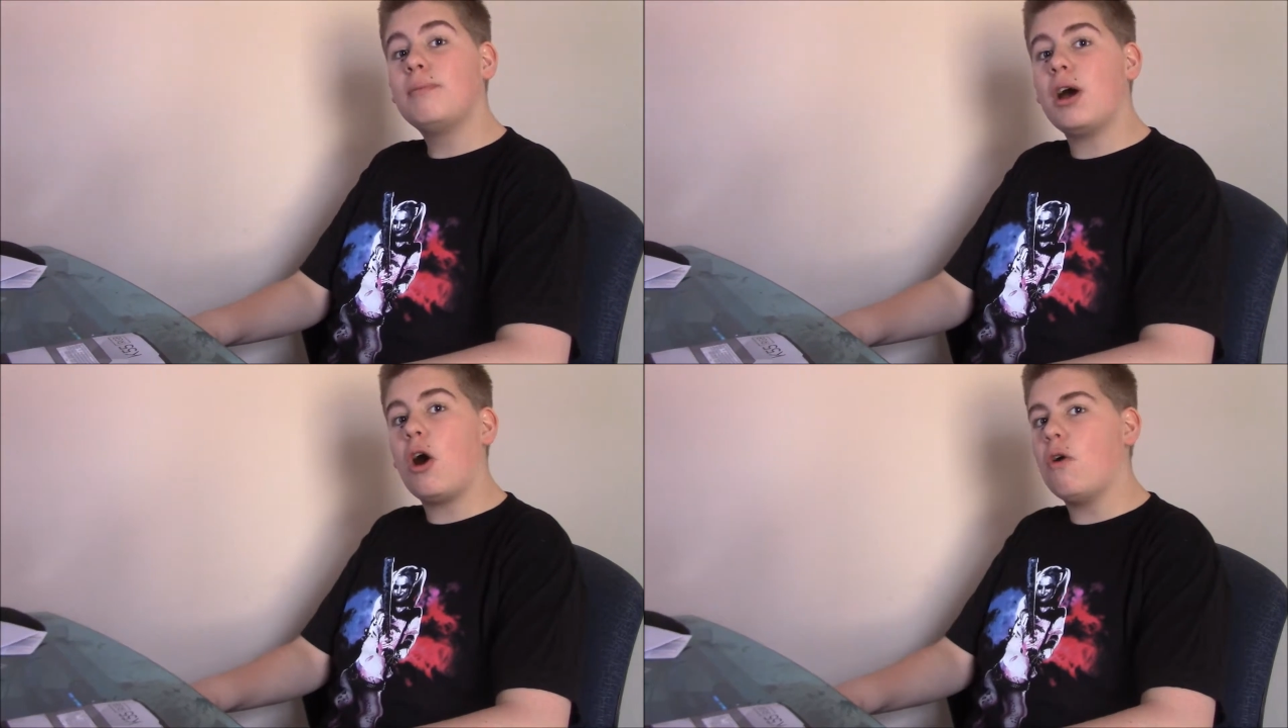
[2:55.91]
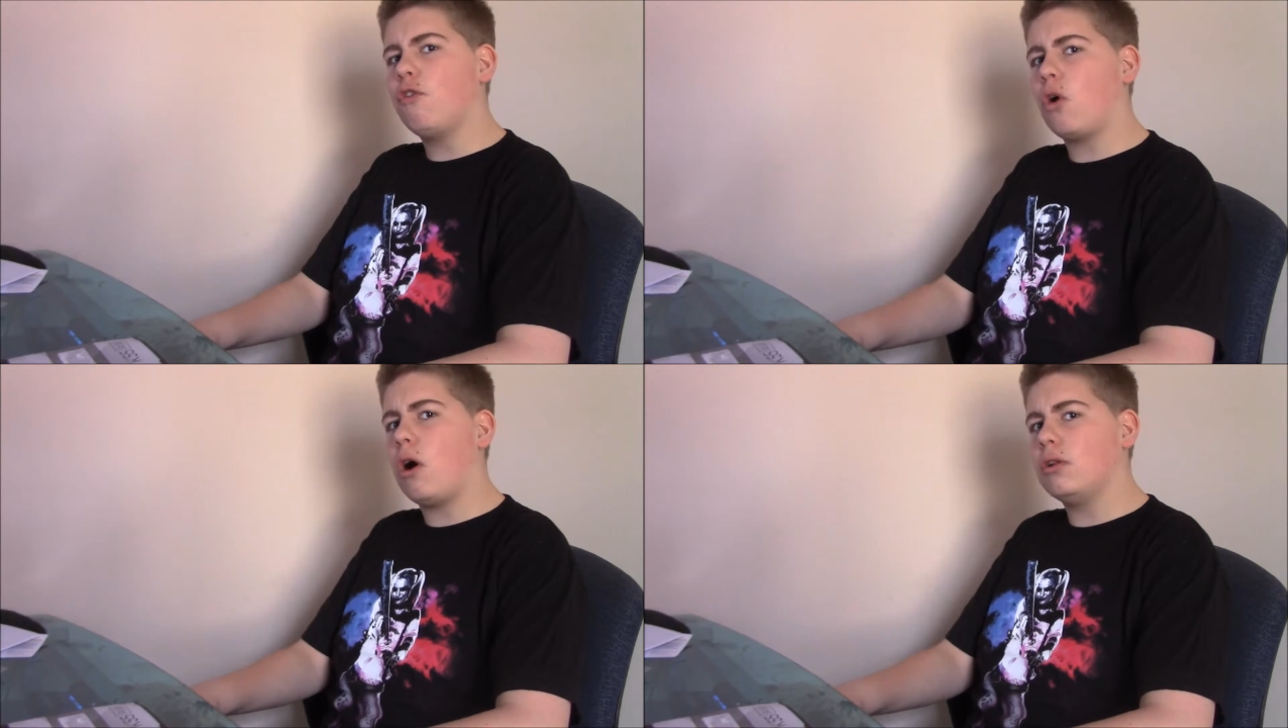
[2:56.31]
But
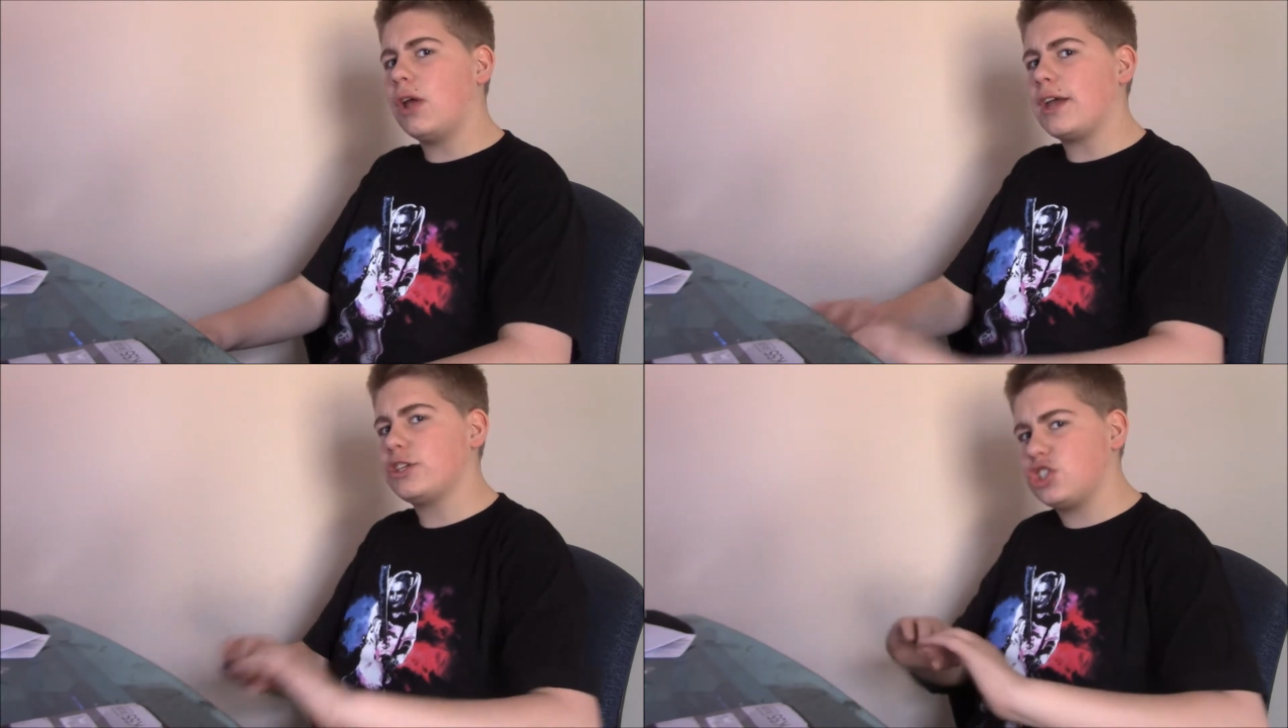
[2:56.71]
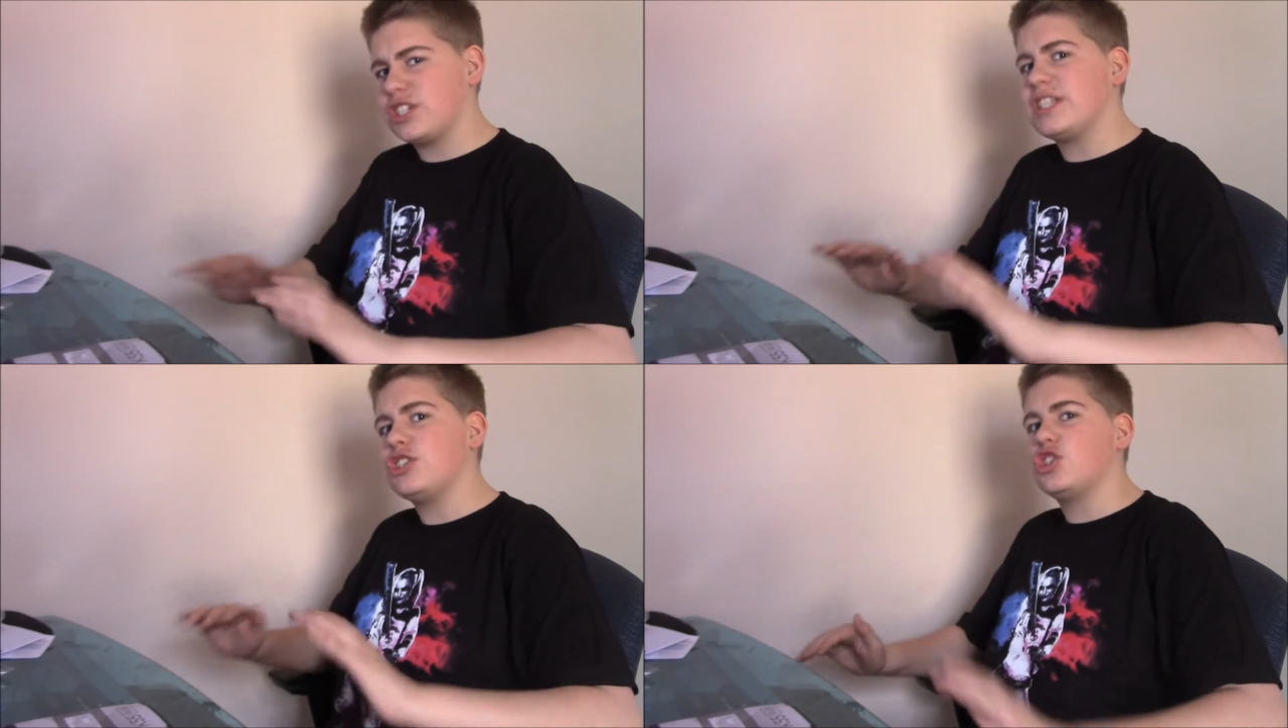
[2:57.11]
overall, like
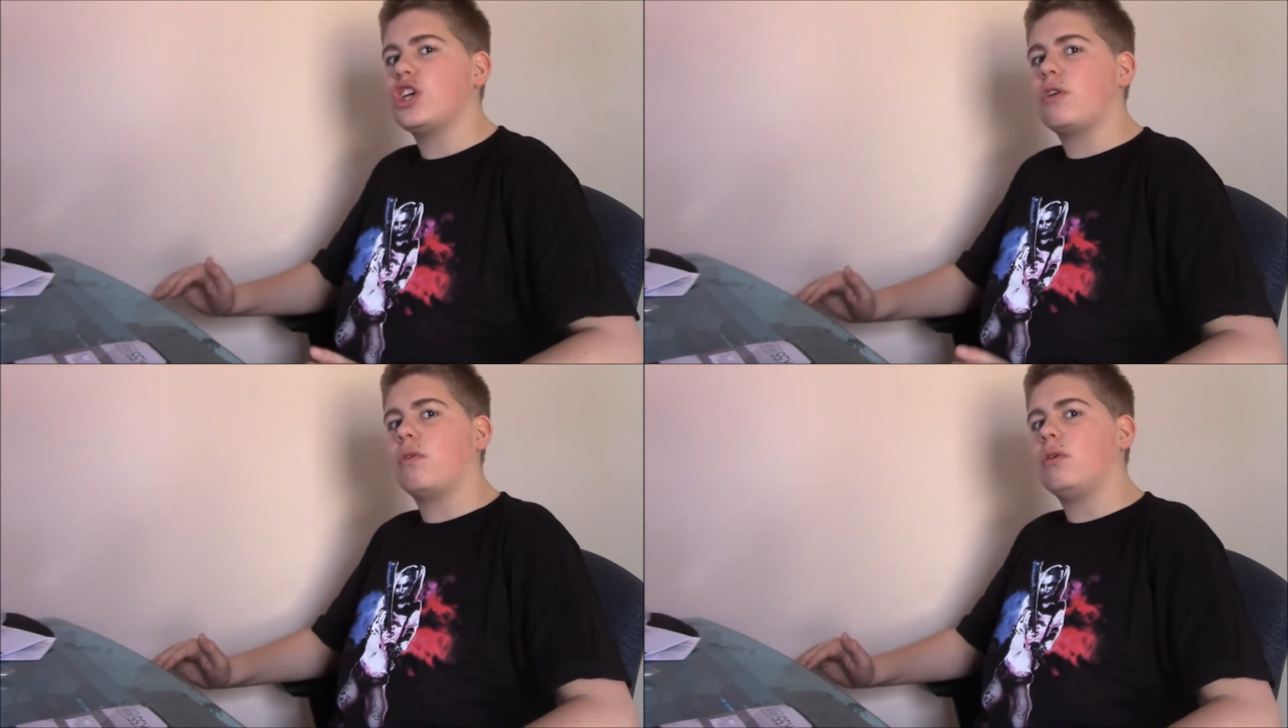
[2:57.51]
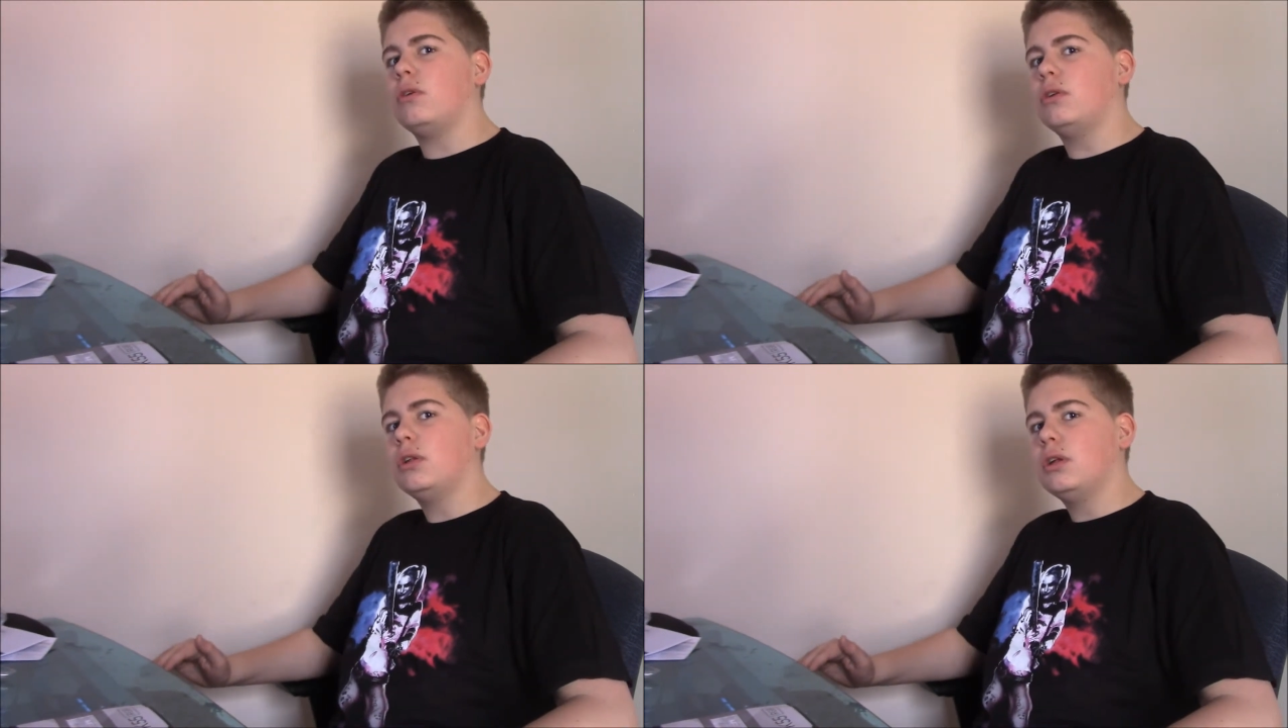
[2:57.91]
just in
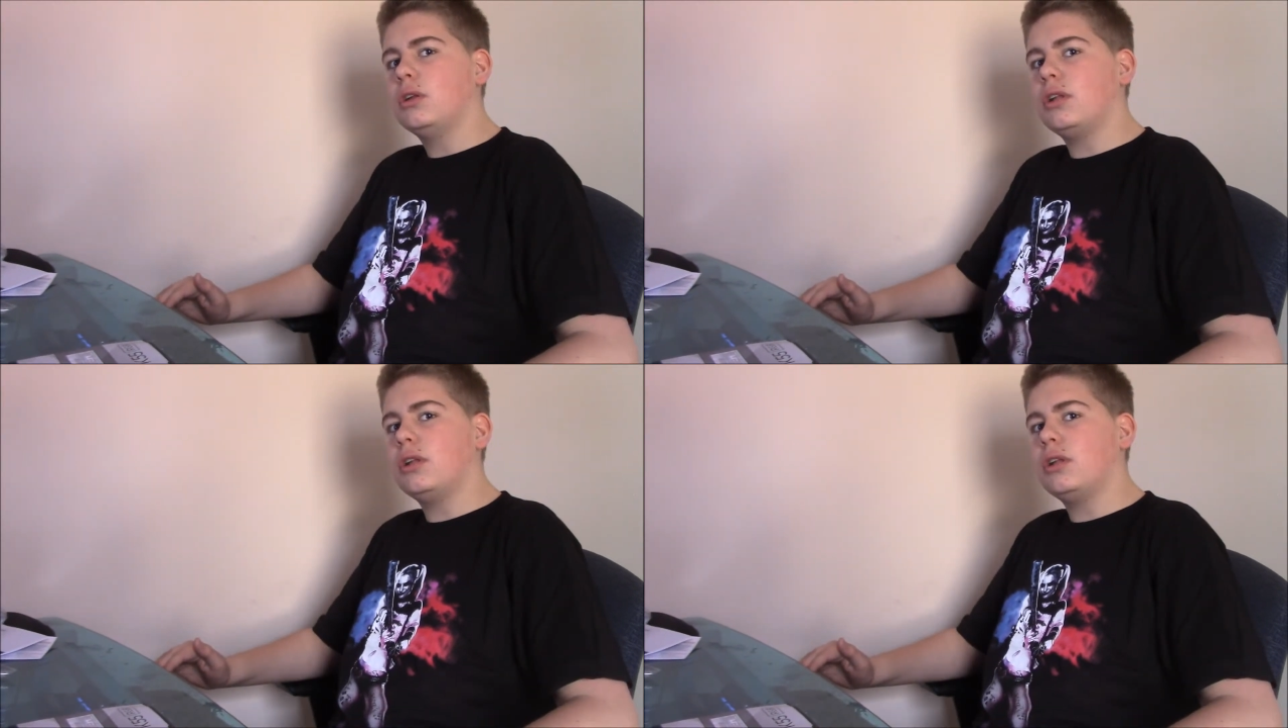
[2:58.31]
general,